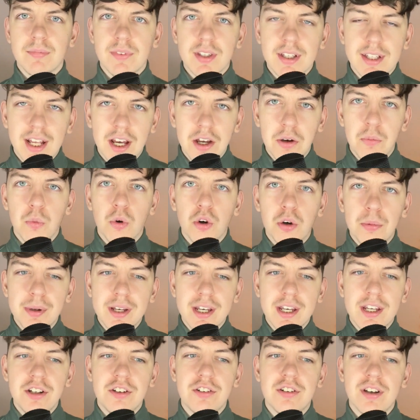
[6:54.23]
Now it will be
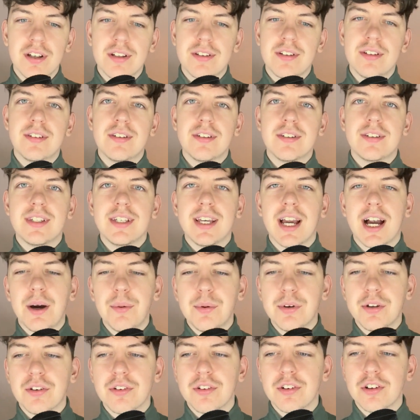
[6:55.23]
interesting to see how
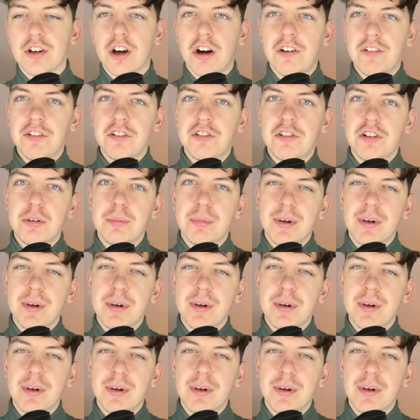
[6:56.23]
he does at Coventry,